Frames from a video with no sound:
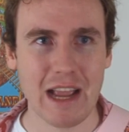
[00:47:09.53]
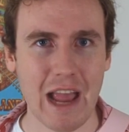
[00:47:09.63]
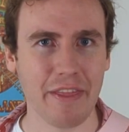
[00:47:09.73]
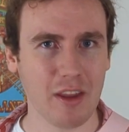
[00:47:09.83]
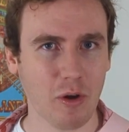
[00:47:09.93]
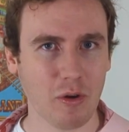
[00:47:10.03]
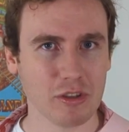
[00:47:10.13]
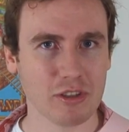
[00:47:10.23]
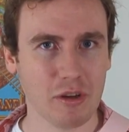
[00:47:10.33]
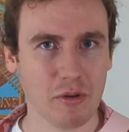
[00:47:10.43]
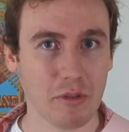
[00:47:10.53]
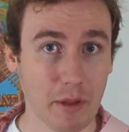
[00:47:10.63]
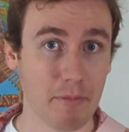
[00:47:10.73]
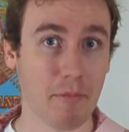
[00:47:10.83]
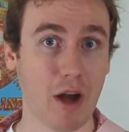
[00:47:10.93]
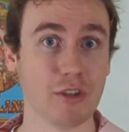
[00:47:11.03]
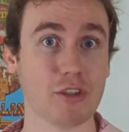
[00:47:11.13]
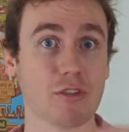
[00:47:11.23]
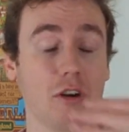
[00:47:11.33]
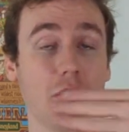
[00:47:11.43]
and then also the
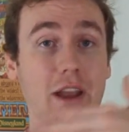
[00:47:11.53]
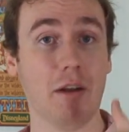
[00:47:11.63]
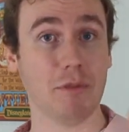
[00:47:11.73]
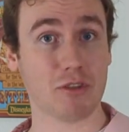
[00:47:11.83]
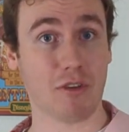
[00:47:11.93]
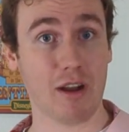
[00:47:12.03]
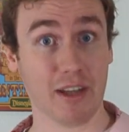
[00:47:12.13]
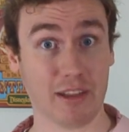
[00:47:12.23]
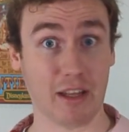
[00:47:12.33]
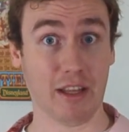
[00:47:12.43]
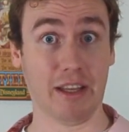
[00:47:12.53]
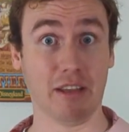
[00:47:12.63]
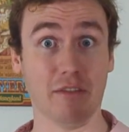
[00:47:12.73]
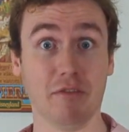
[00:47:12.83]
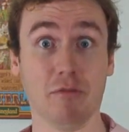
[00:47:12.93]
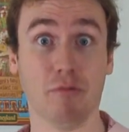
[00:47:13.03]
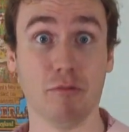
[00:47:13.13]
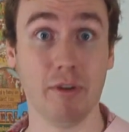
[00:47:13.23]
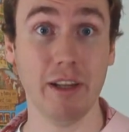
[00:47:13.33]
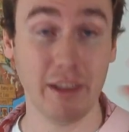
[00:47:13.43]
Monstro animatronic that like
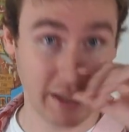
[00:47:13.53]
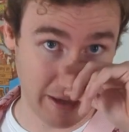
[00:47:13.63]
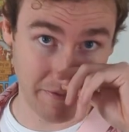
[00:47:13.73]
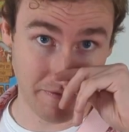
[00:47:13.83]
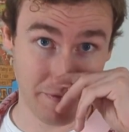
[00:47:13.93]
really